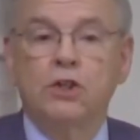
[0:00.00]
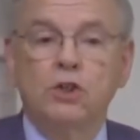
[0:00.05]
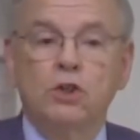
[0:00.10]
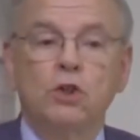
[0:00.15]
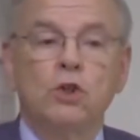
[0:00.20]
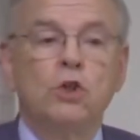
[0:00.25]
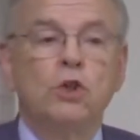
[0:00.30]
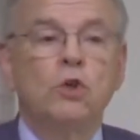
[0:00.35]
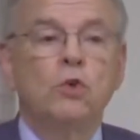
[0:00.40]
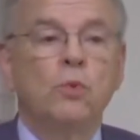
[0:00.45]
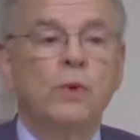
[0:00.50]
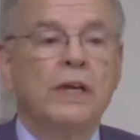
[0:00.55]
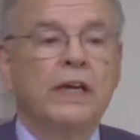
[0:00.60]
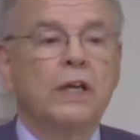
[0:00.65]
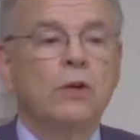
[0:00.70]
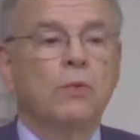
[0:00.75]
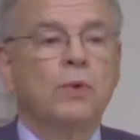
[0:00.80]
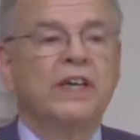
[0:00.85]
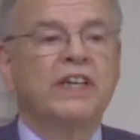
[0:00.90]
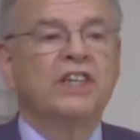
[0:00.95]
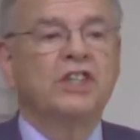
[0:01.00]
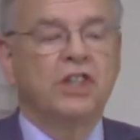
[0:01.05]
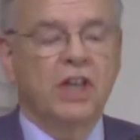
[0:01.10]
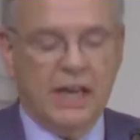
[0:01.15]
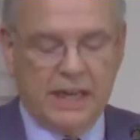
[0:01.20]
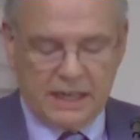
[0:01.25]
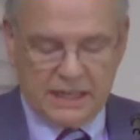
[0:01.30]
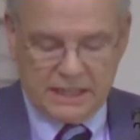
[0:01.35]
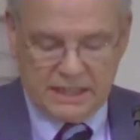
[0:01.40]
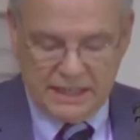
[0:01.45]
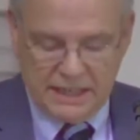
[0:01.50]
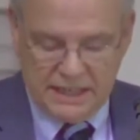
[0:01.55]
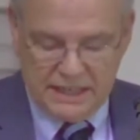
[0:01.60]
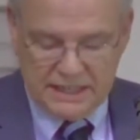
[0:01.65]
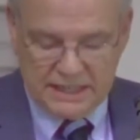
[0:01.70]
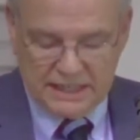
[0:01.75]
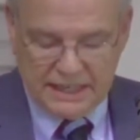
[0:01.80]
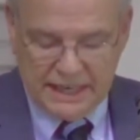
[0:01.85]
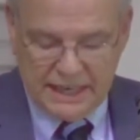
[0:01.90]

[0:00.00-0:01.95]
do we reject these